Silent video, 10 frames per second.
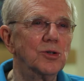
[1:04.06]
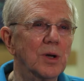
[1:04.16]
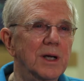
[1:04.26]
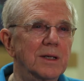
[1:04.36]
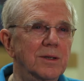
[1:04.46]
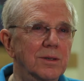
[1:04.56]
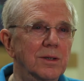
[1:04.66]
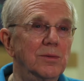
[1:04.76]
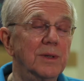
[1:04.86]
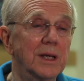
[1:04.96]
been trying to
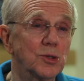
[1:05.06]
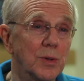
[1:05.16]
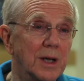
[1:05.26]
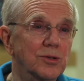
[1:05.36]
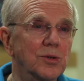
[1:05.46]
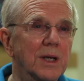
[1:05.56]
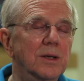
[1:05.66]
do, and that's what I try